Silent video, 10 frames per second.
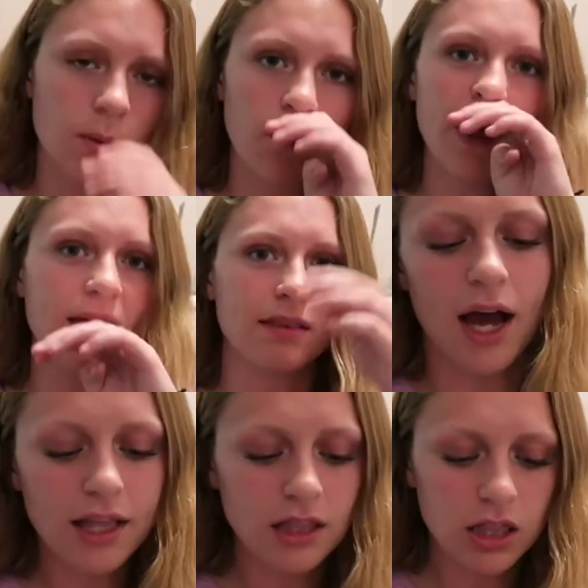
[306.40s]
Wait,
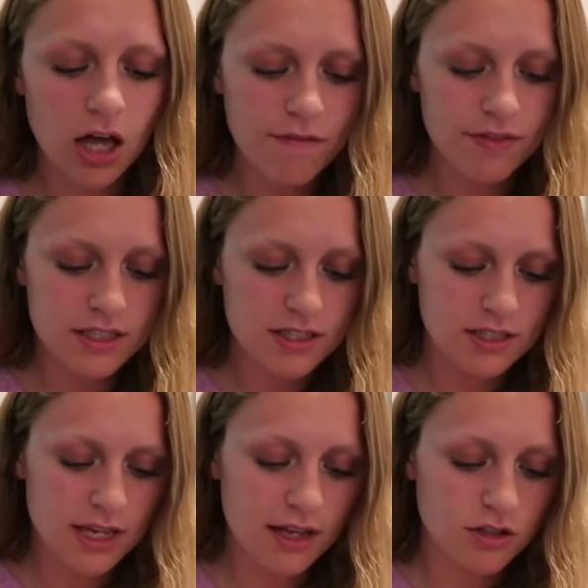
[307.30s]
I love this
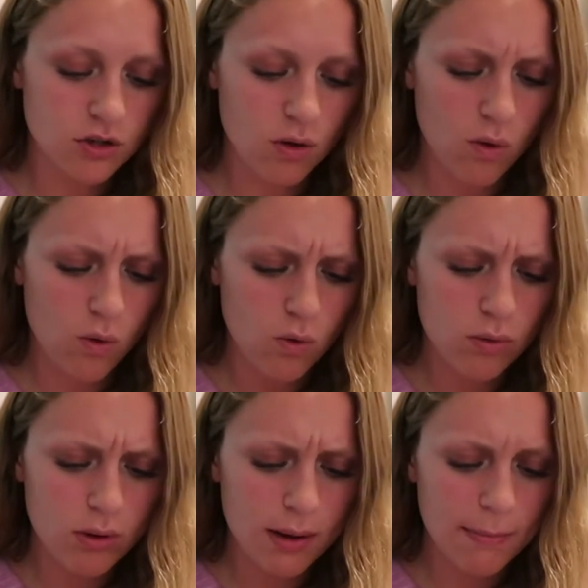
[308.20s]
scent.
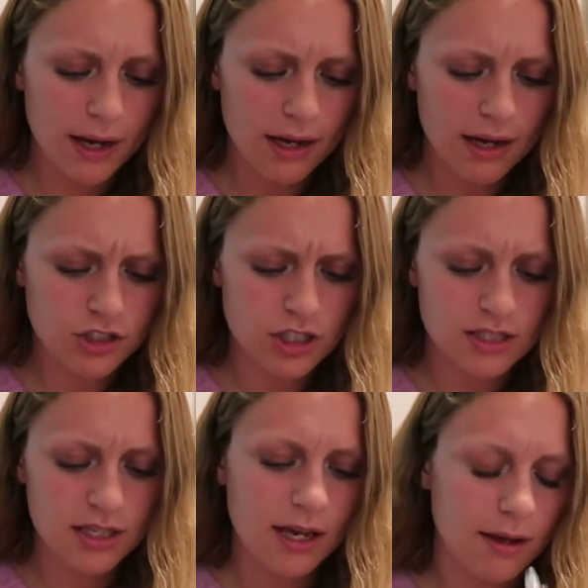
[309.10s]
Oh my gosh,
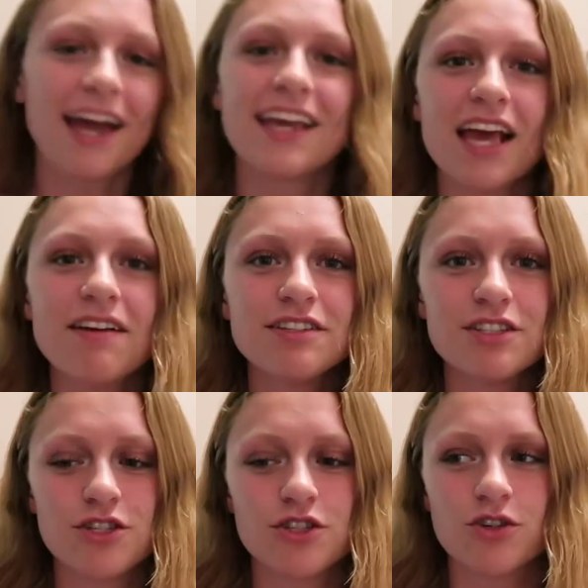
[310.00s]
it's like, I can't even
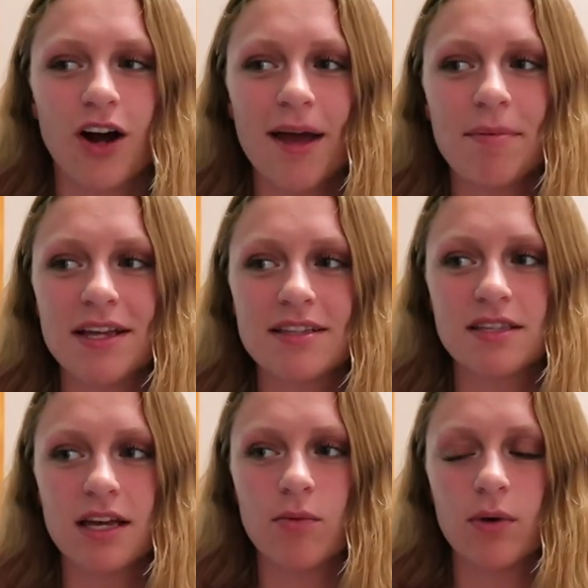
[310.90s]
describe it.
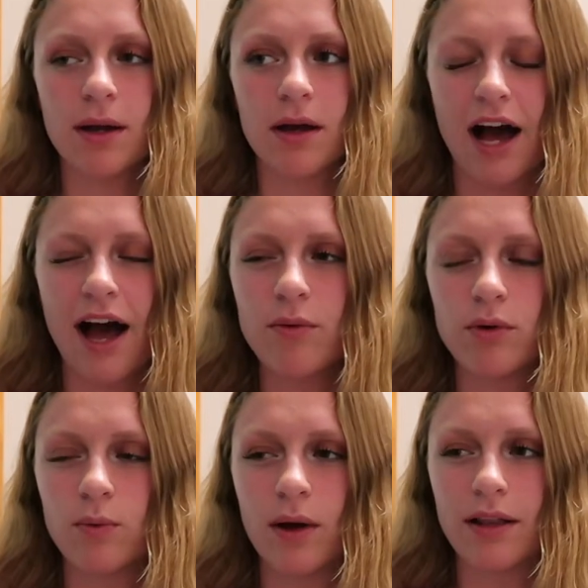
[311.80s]
It's like what a guy
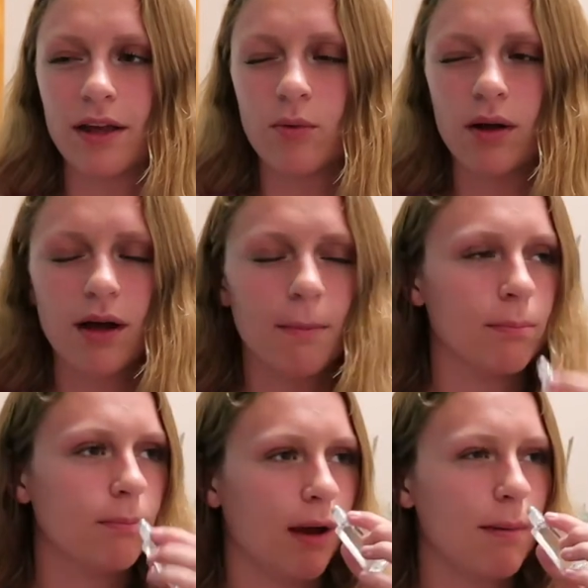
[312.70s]
would wear, like
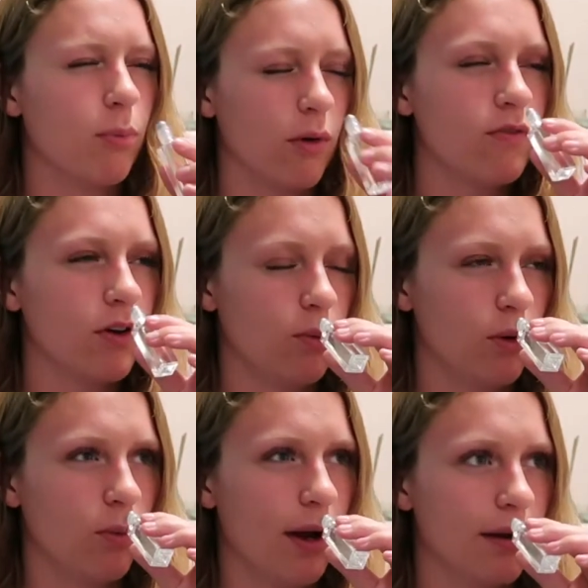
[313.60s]
what my boyfriend
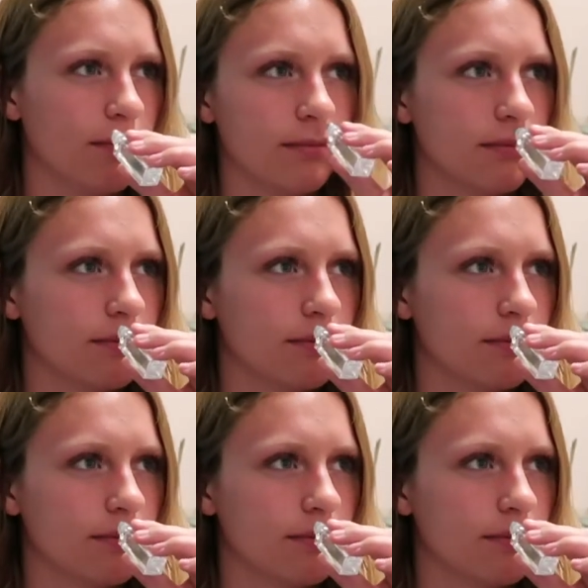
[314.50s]
would wear.